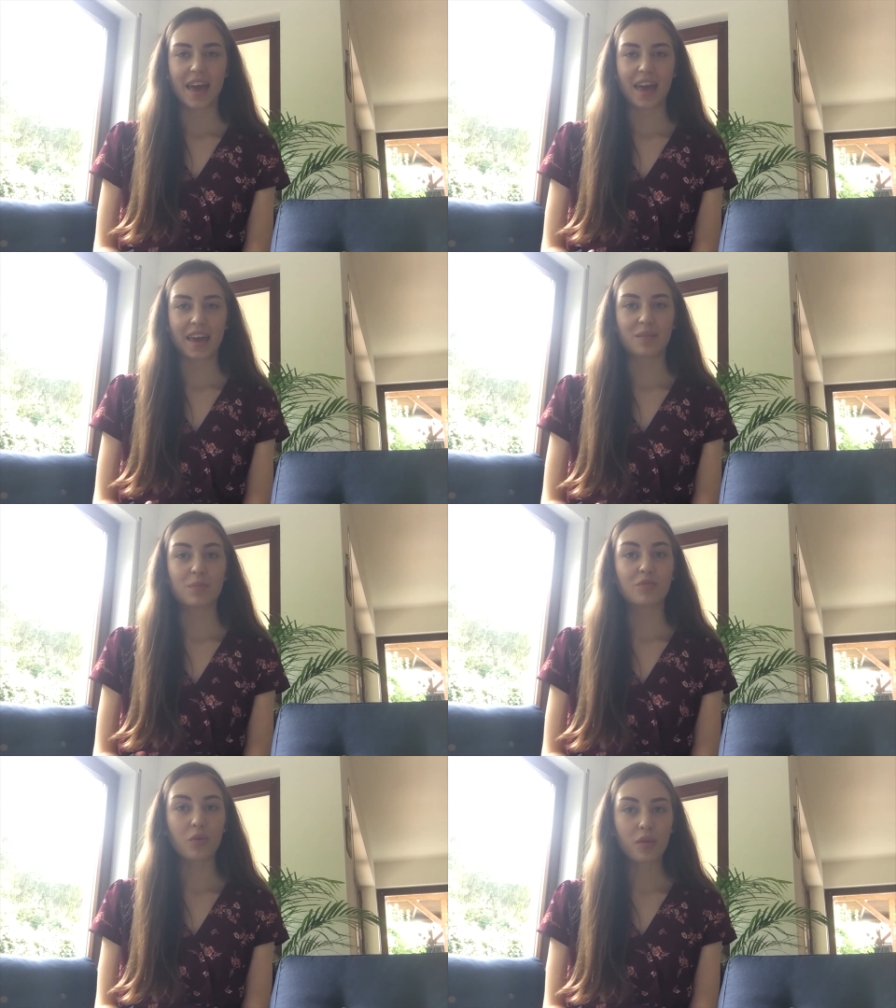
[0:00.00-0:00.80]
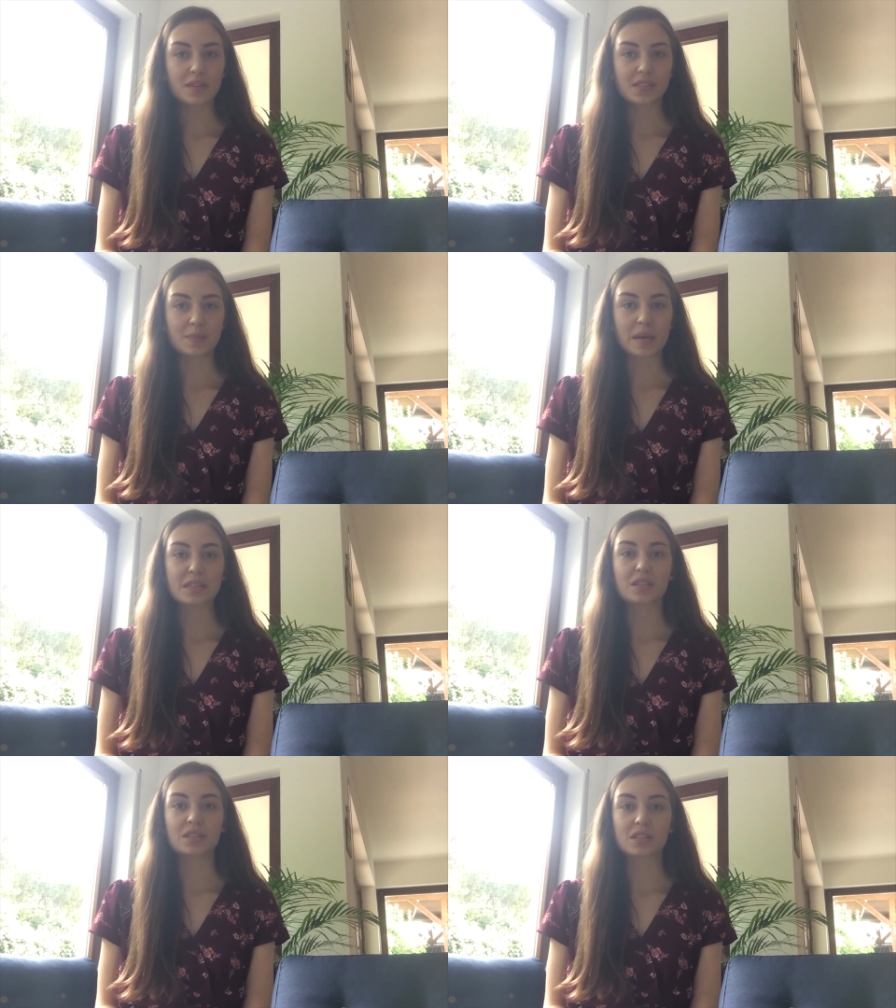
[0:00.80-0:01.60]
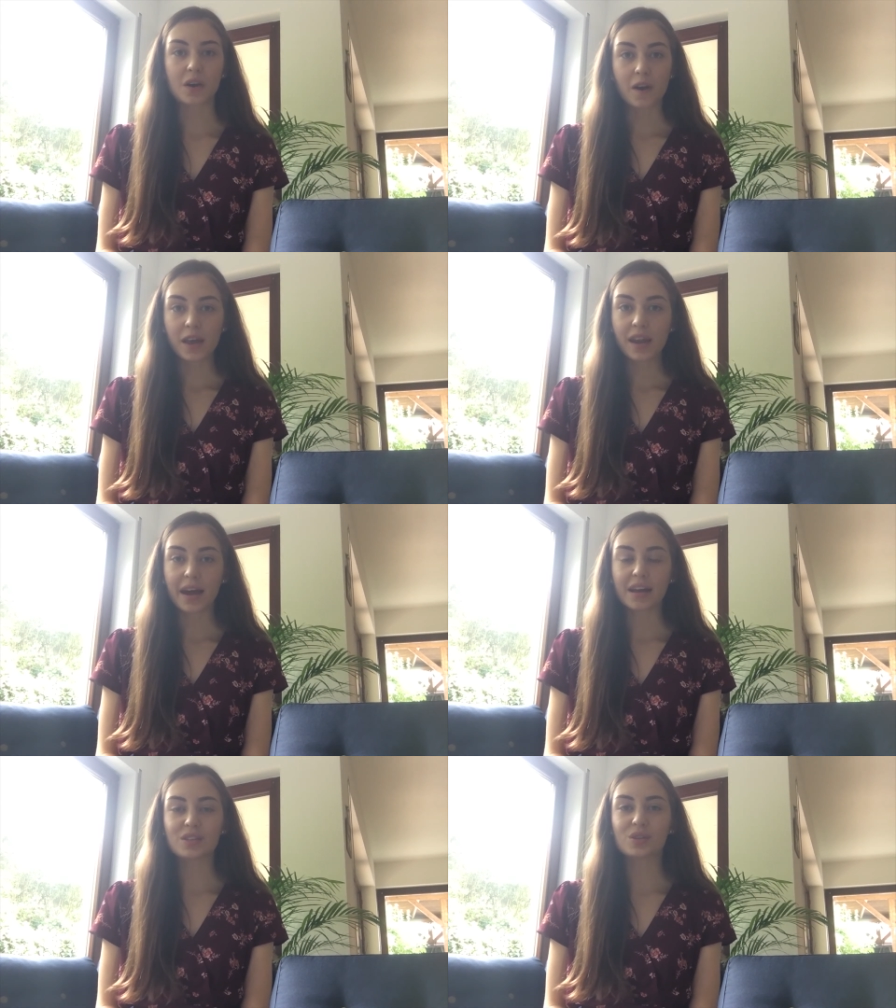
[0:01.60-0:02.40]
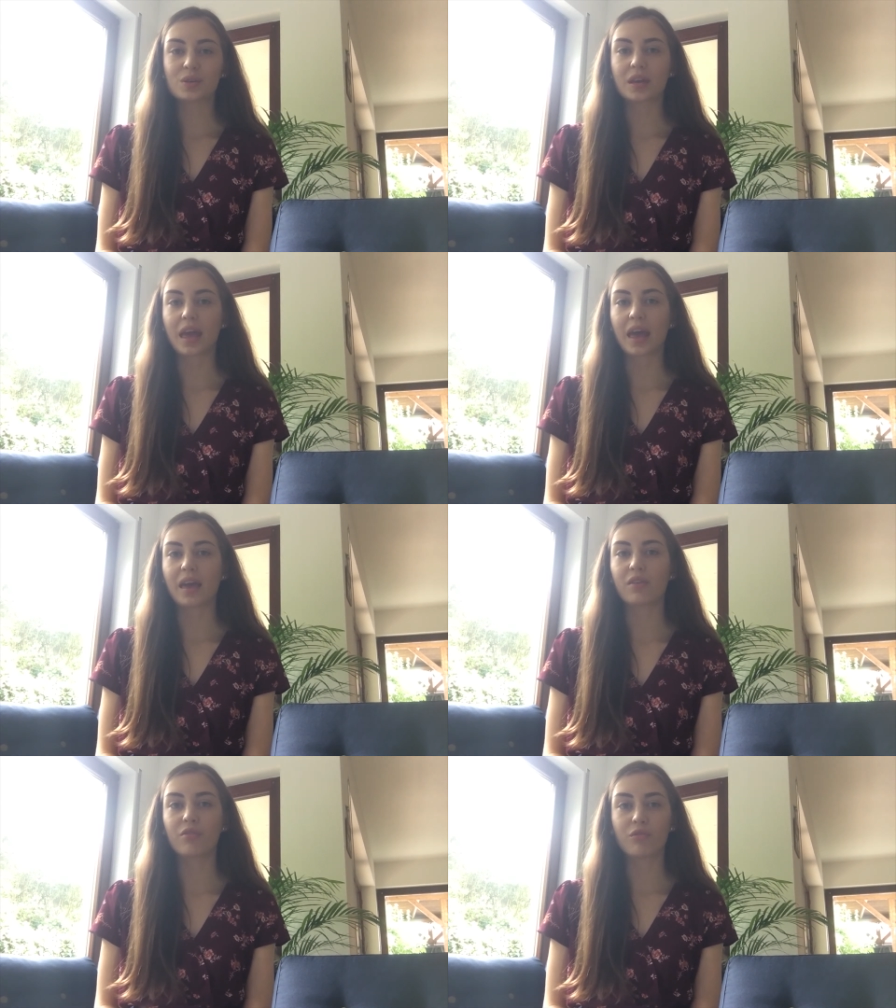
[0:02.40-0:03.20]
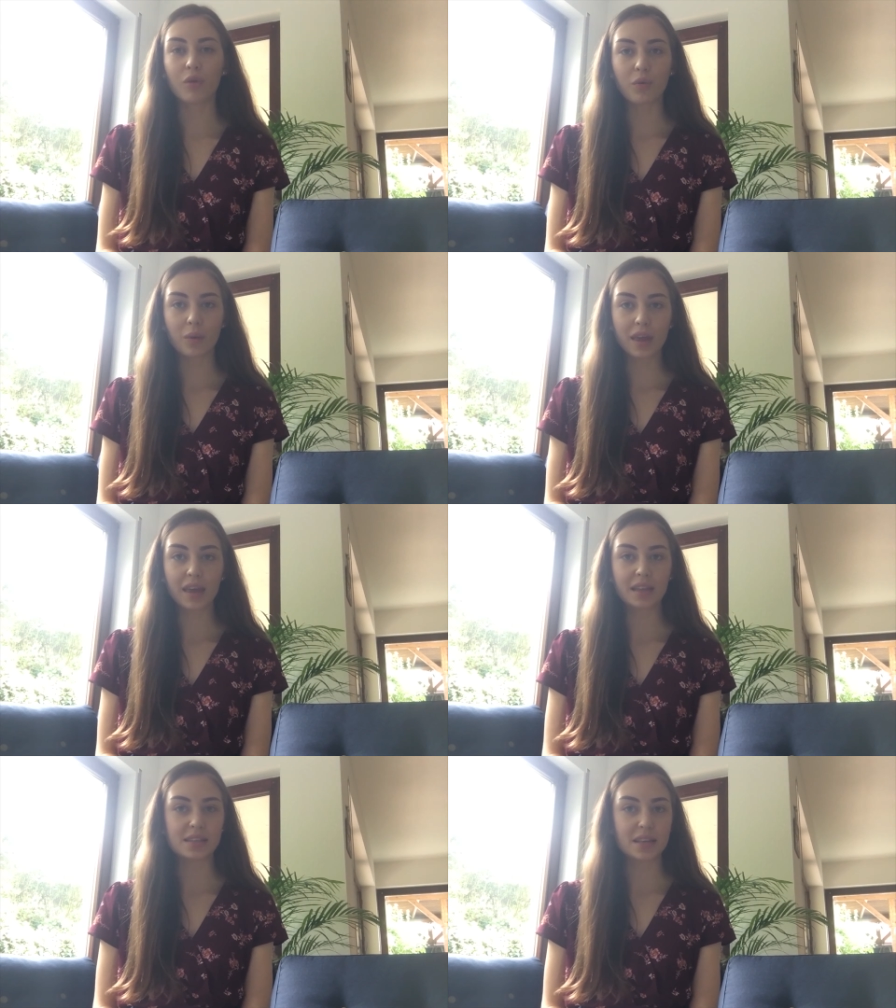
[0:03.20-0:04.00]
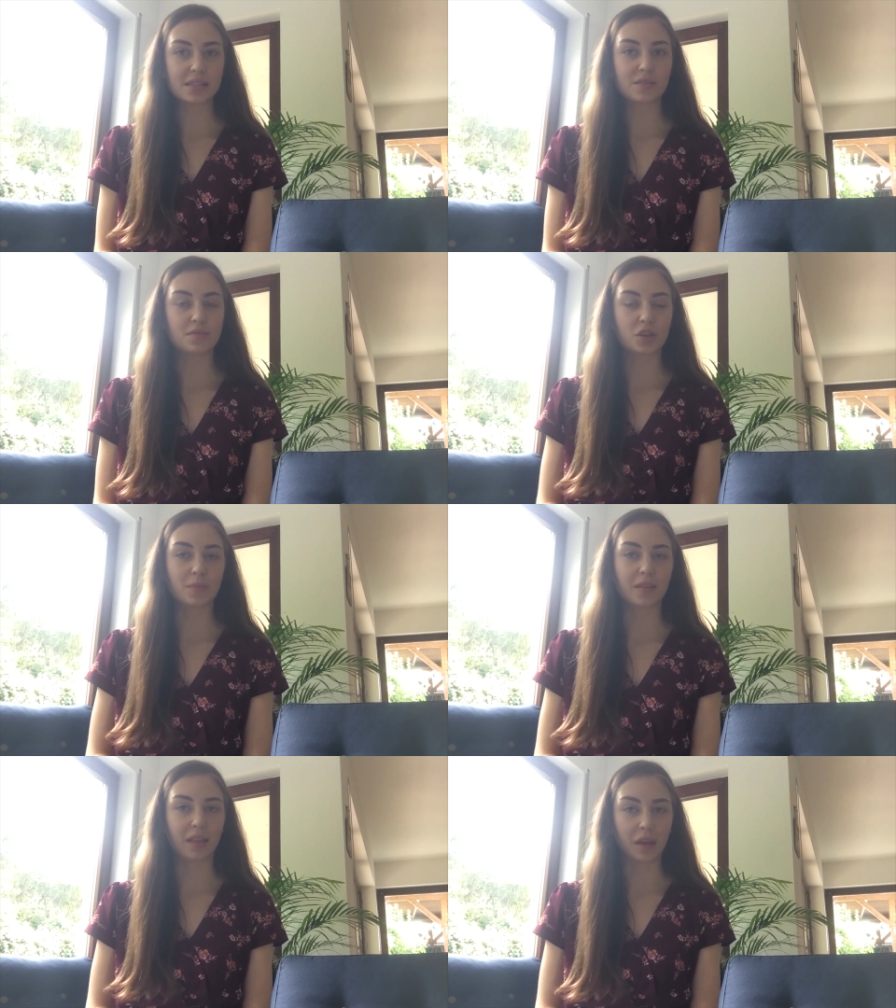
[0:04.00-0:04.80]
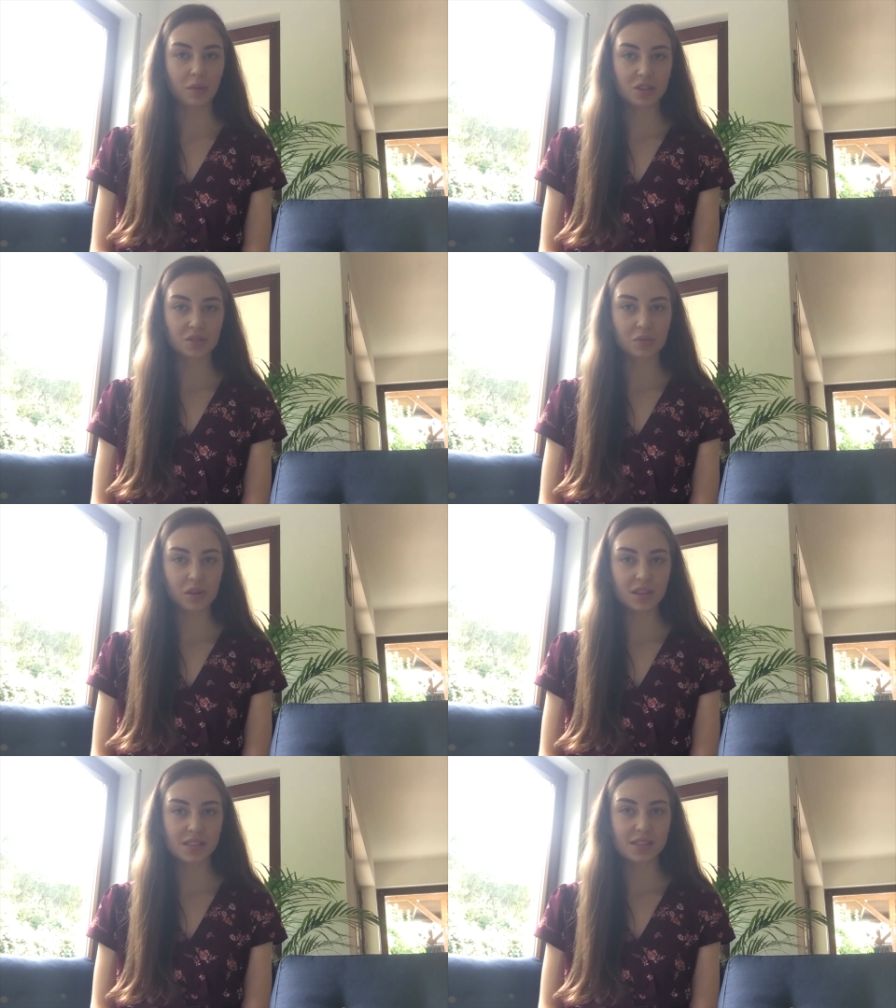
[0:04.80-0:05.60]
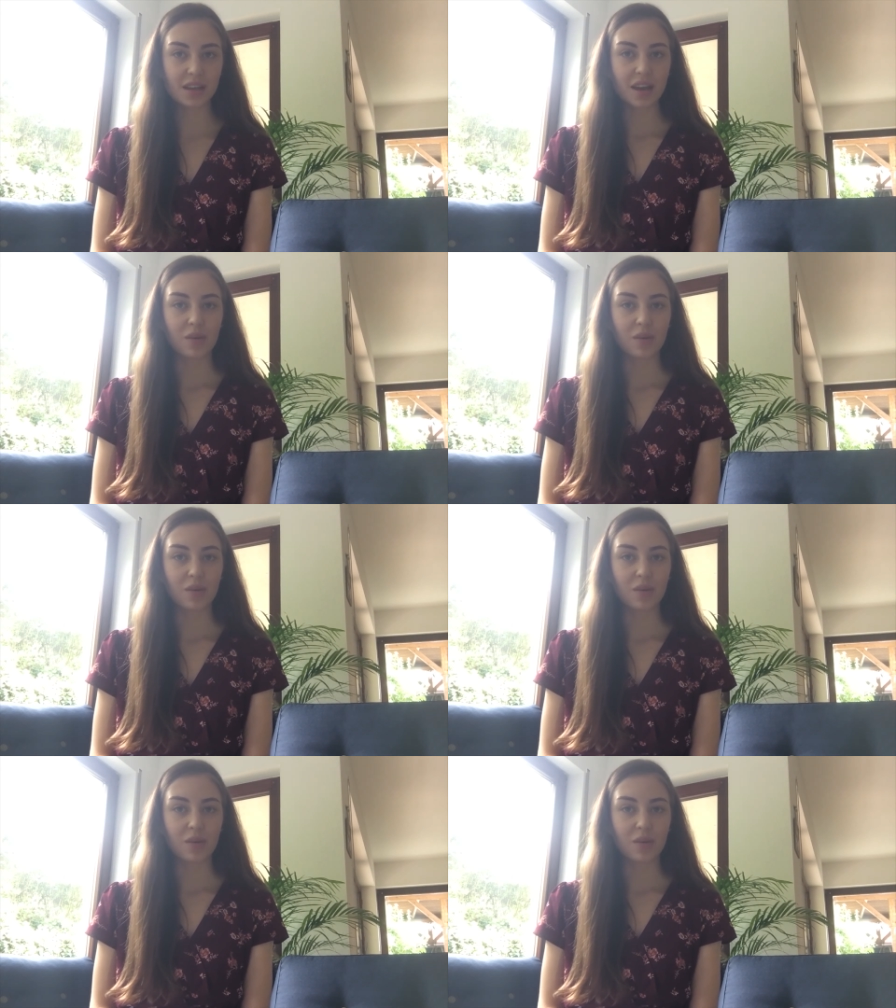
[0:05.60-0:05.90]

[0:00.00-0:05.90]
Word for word: And before the semester started, I took a four week intensive German language course,